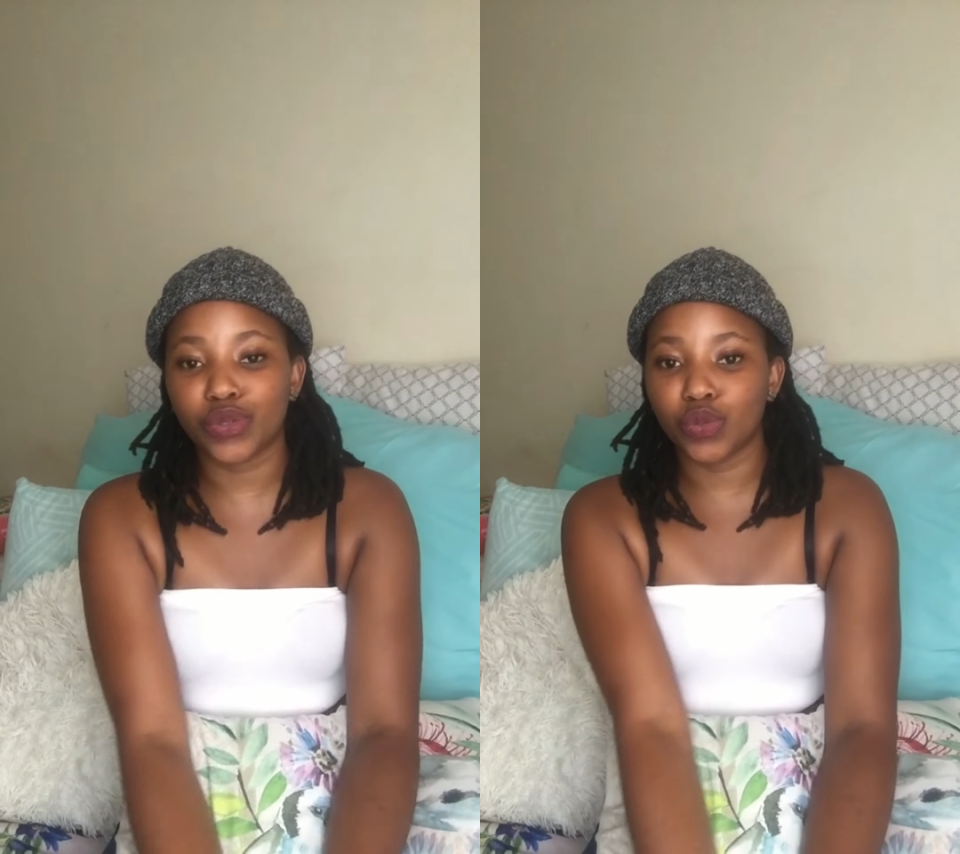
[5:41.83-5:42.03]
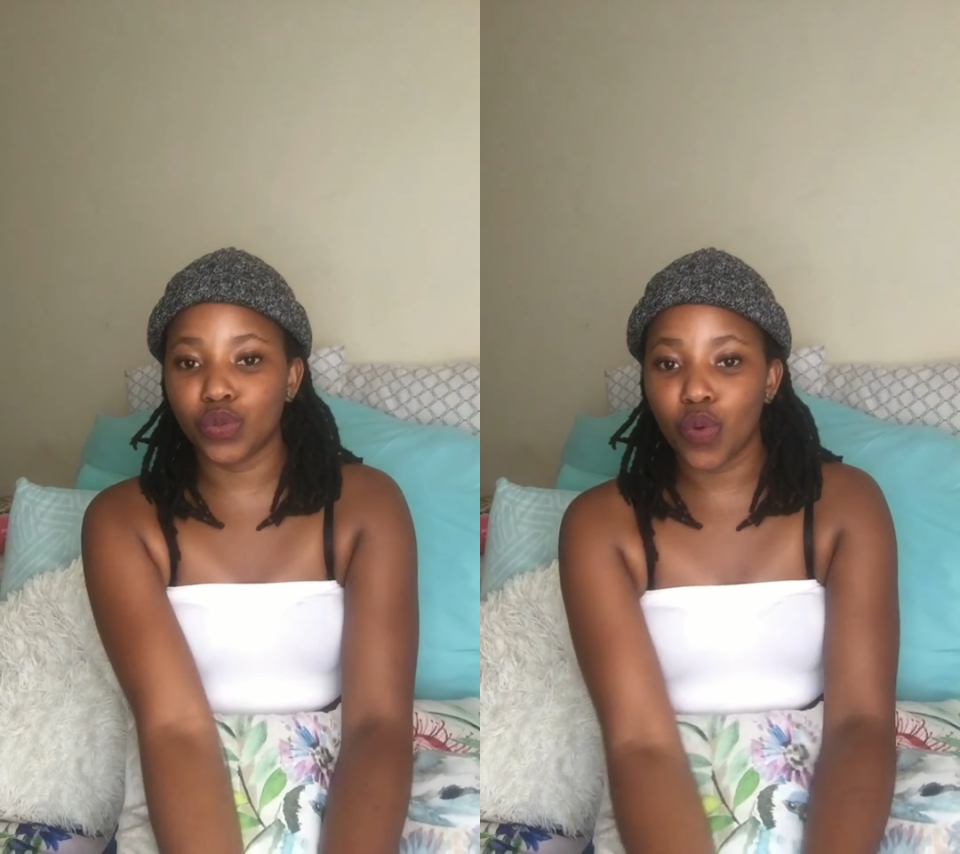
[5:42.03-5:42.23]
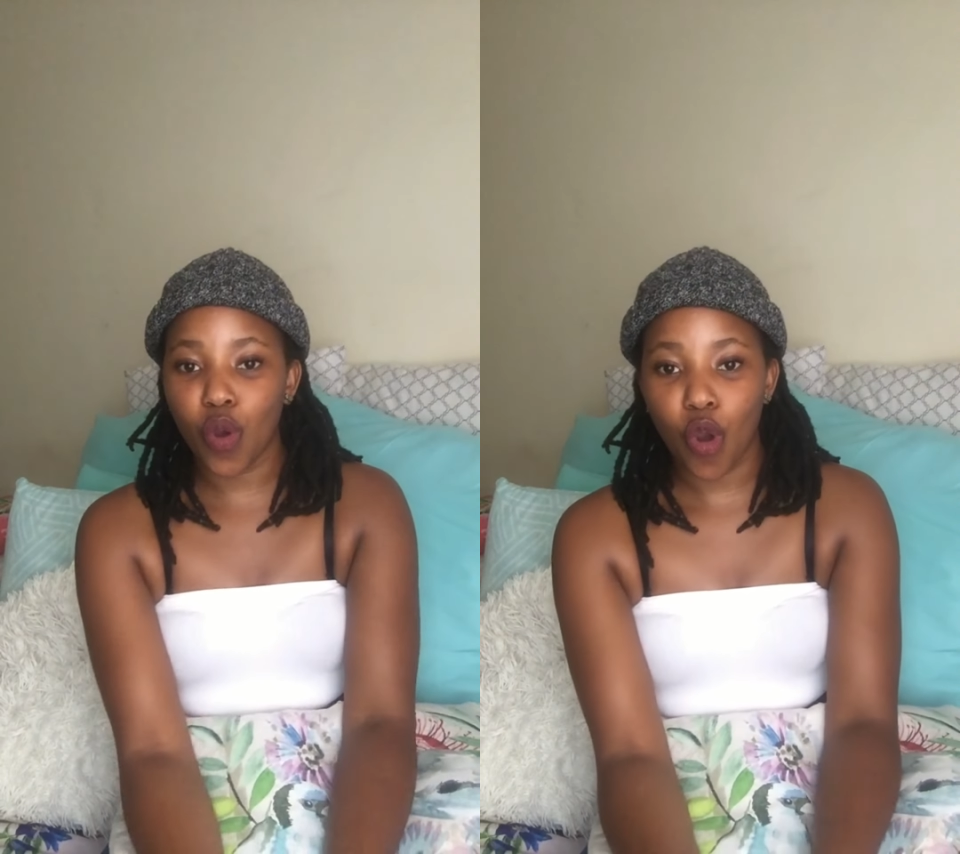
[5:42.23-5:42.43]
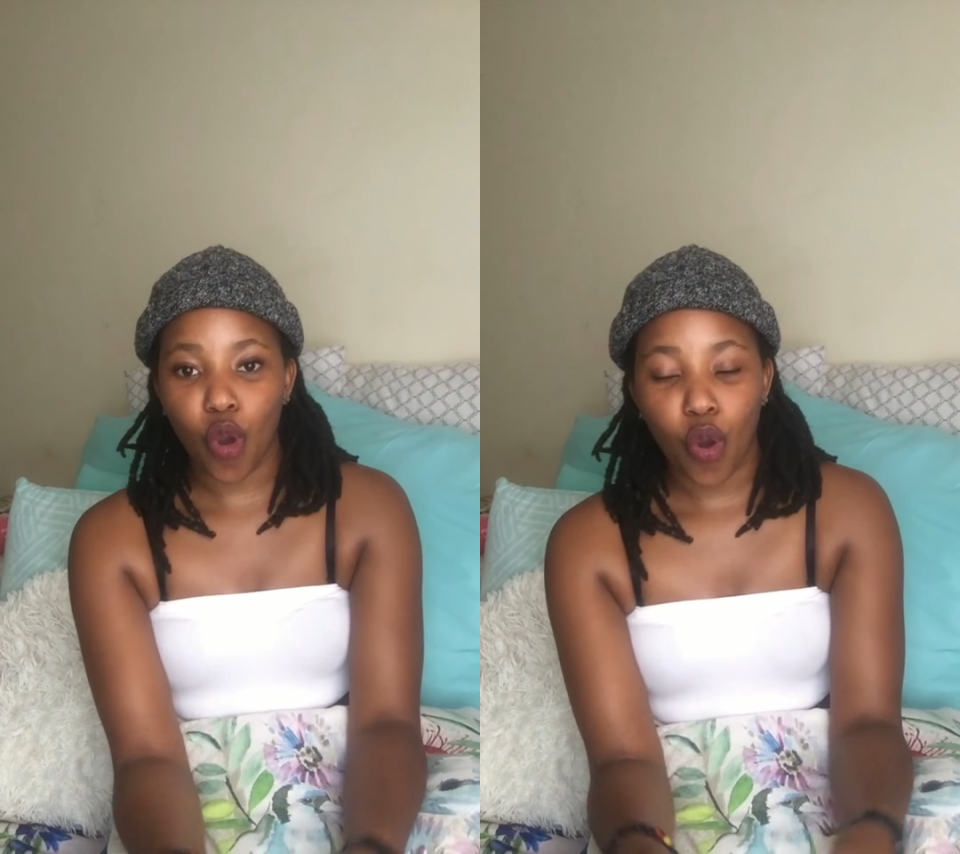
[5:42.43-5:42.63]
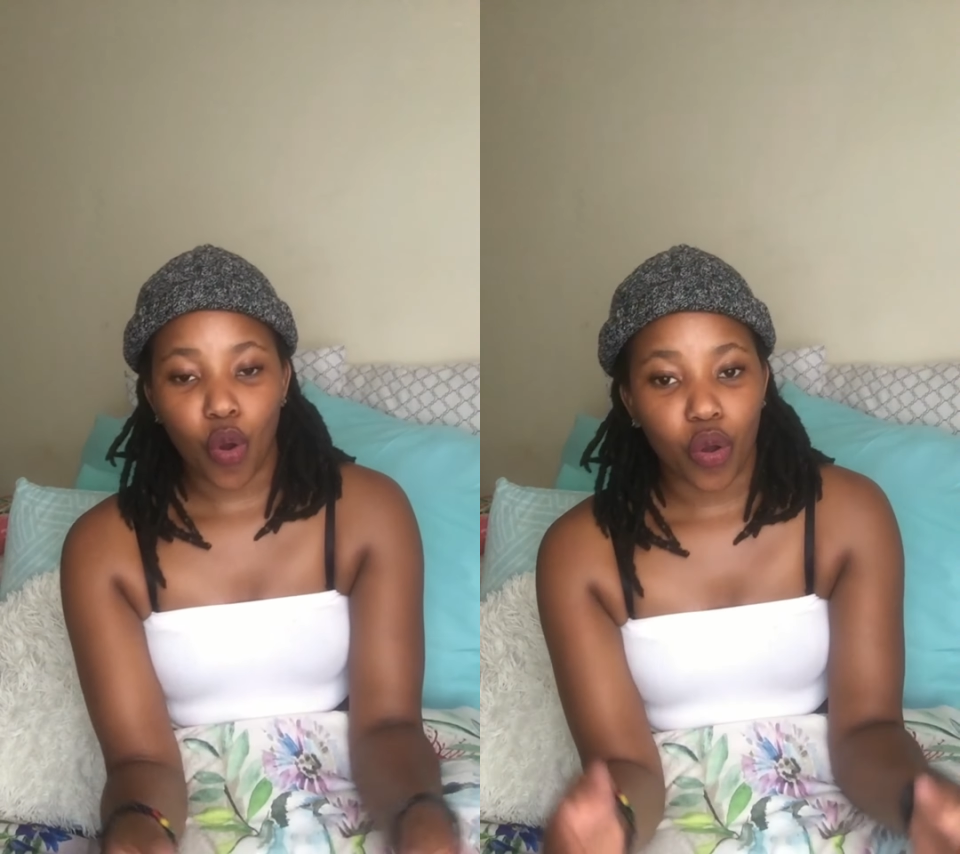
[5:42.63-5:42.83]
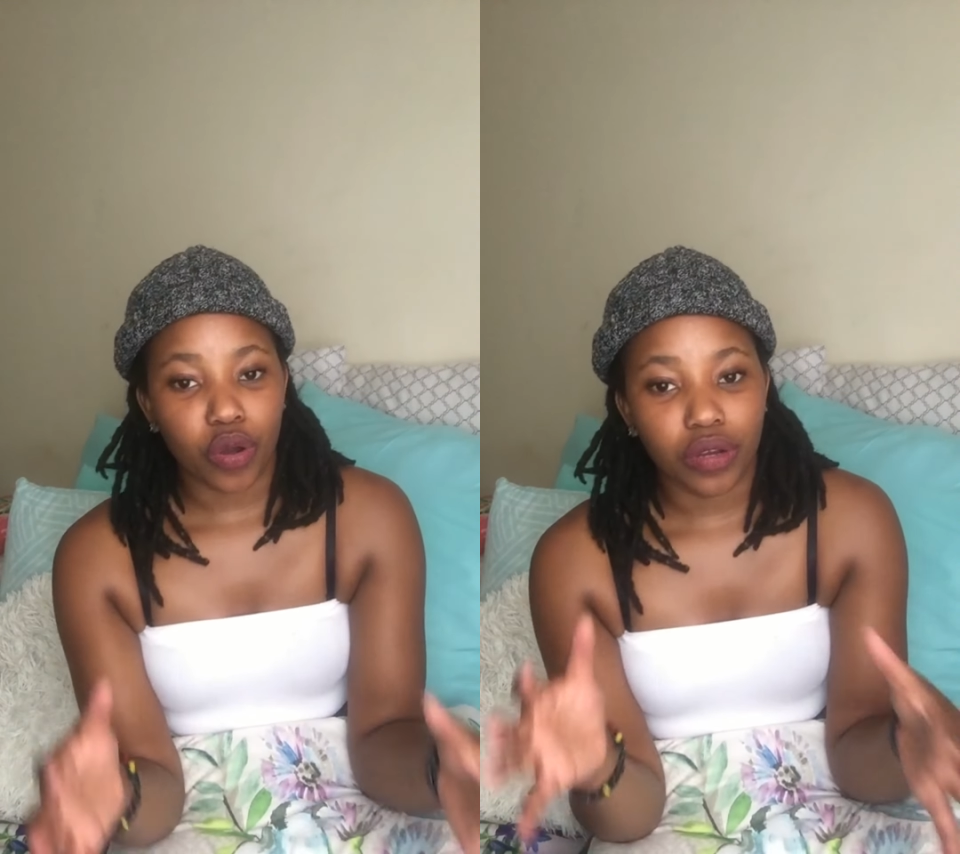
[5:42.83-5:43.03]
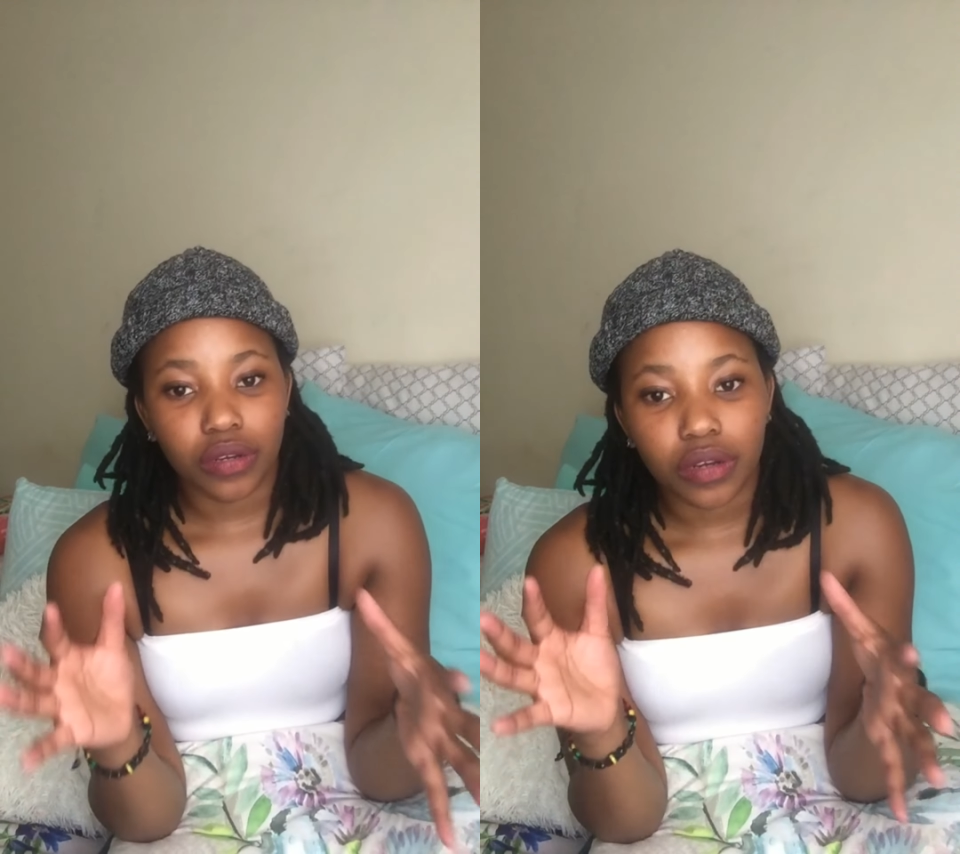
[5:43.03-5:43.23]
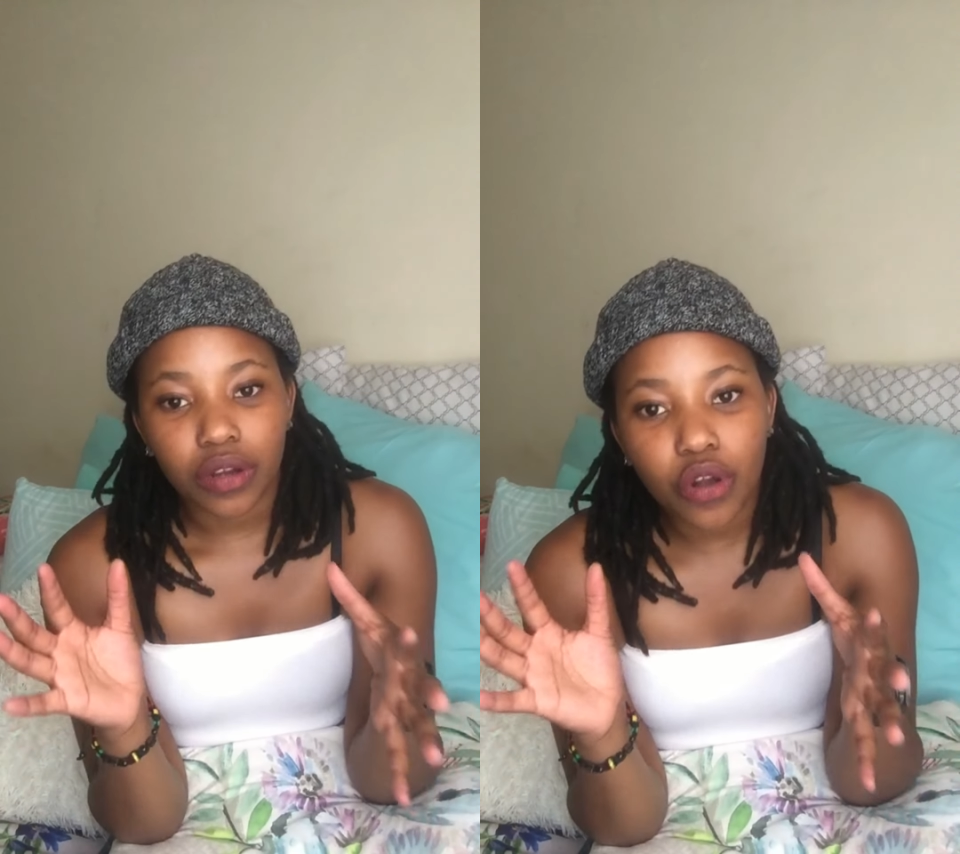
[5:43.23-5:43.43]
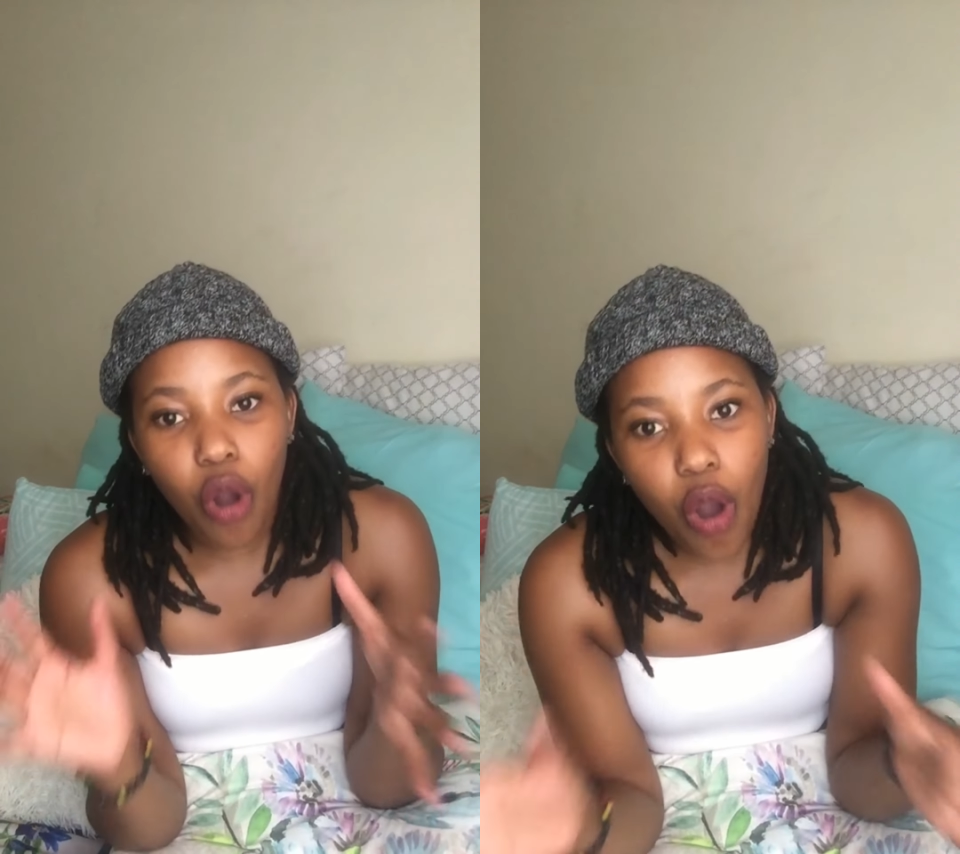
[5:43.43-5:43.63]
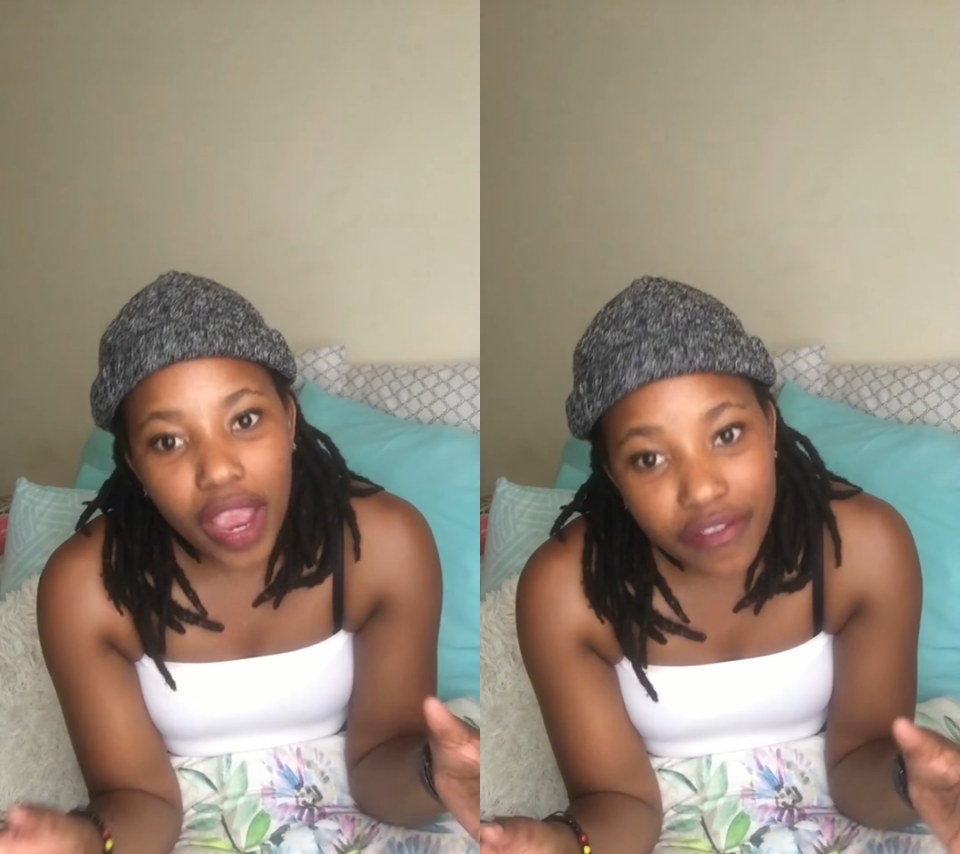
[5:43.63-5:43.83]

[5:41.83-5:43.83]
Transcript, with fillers: to go